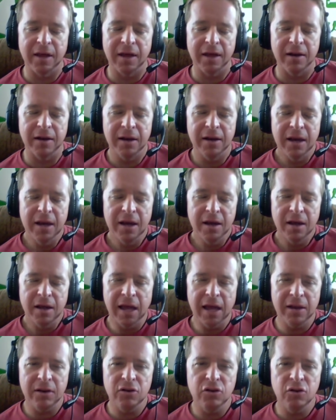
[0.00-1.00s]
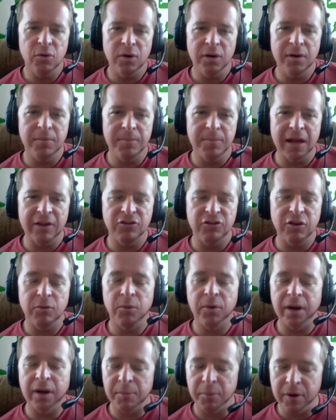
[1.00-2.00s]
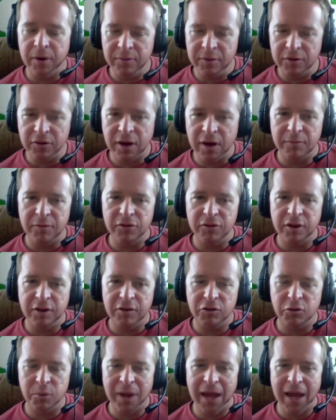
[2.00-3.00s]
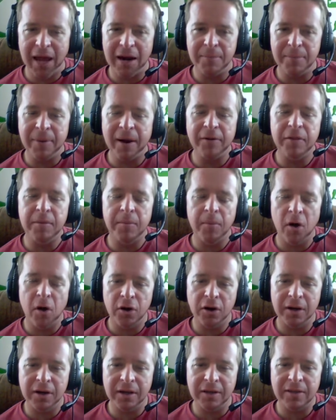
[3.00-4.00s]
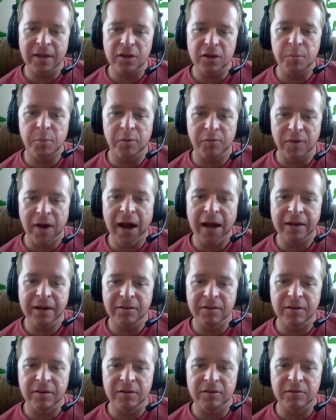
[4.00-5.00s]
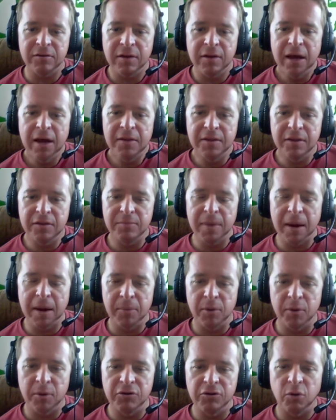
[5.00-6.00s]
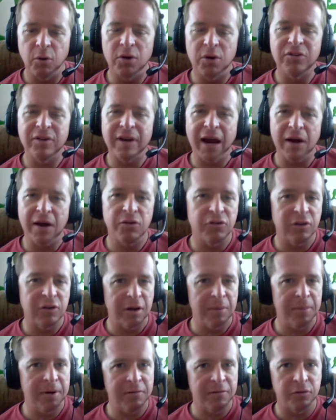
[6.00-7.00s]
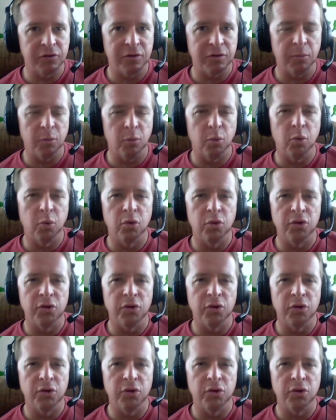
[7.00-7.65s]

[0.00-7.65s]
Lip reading: And you had mentioned in a previous conversation we had about the marketing that you provide to these member resorts and how there's a little bit of some